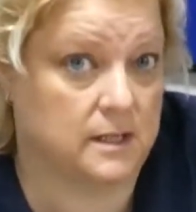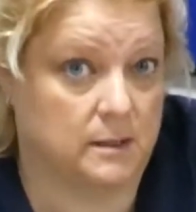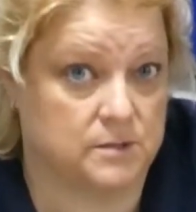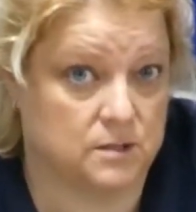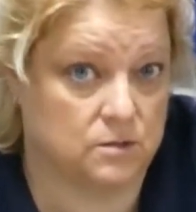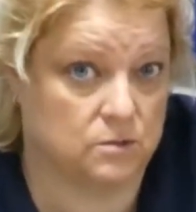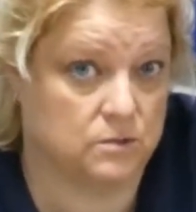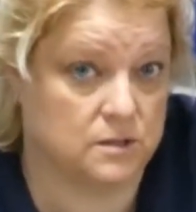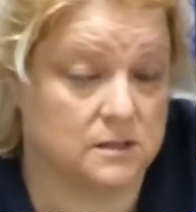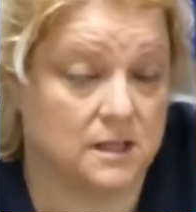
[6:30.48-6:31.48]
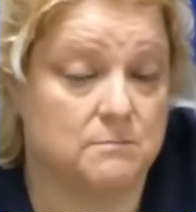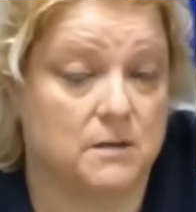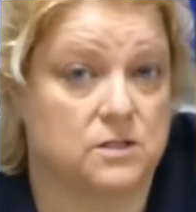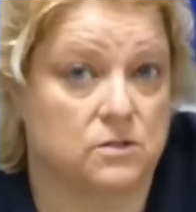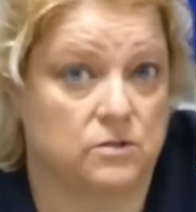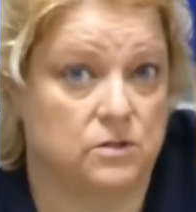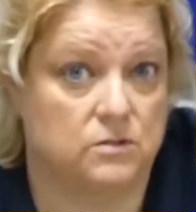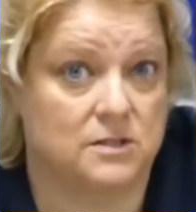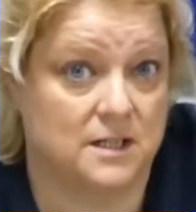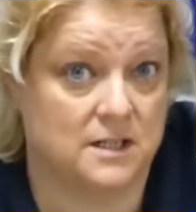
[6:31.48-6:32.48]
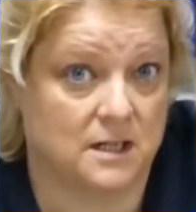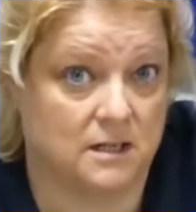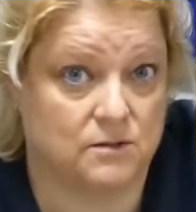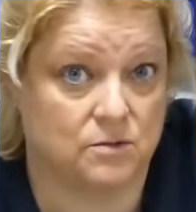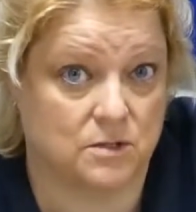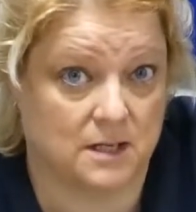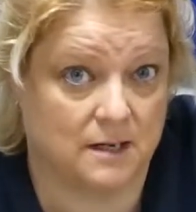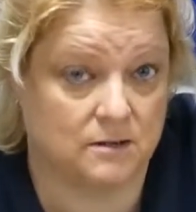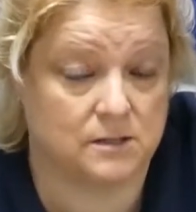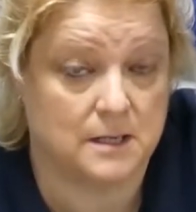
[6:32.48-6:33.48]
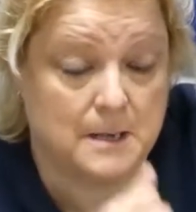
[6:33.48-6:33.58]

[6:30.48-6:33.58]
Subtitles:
cups and saucers, they must not use tea towels or towels.